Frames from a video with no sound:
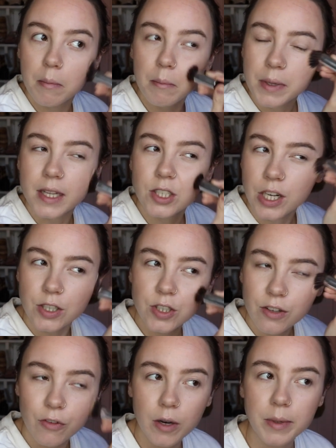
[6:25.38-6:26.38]
But they changed
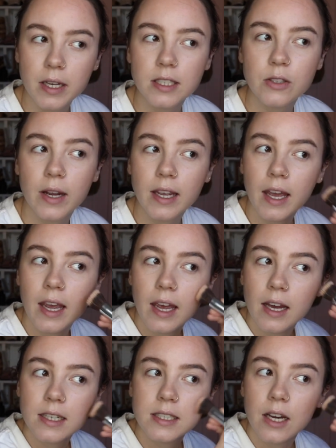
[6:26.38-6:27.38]
the formula, so I
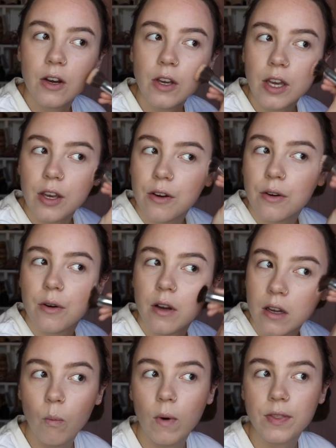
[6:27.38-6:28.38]
can't tell you
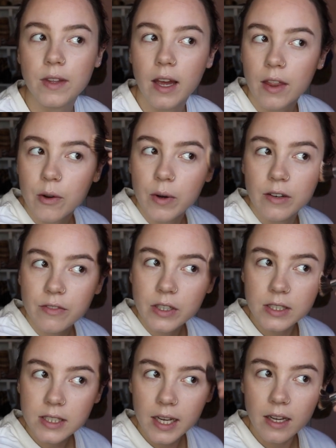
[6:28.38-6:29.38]
what the other one
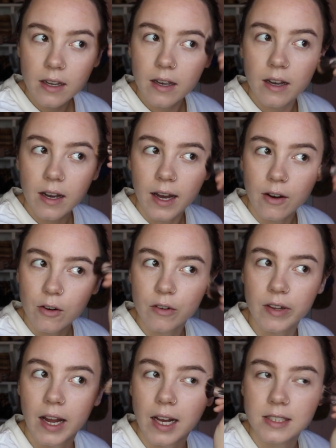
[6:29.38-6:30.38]
feels like. I don't know if
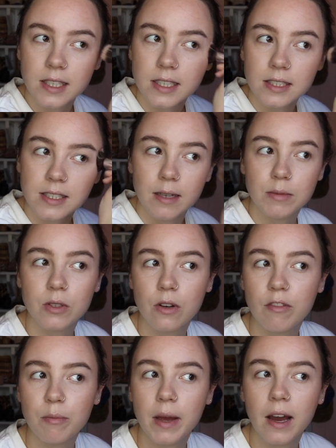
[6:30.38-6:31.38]
it has that same sort
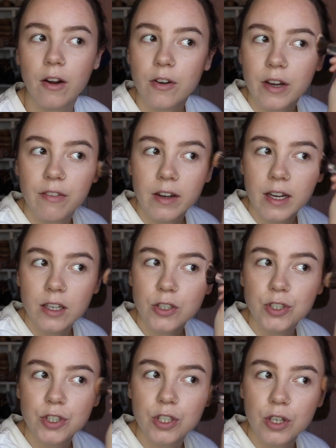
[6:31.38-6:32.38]
of powdery
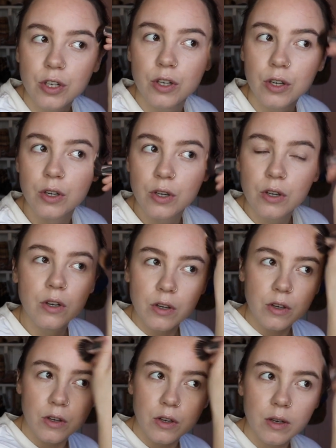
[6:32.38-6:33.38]
finish.
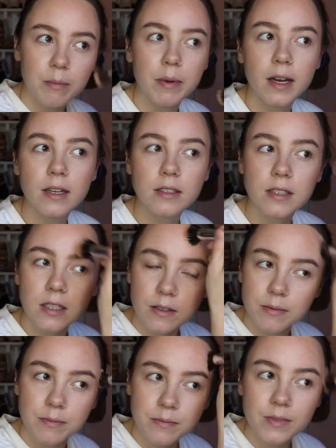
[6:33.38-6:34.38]
But
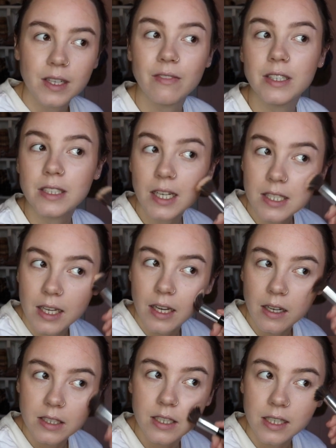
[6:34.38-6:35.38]
if it doesn't,
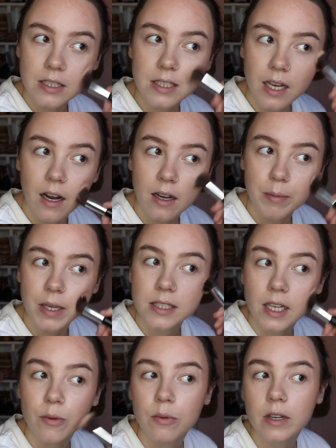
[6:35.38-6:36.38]
that's gonna suck because
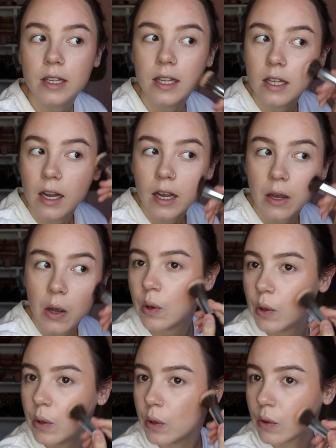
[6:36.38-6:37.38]
I really like
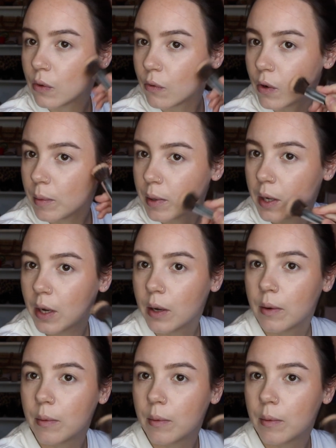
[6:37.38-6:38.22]
this formula.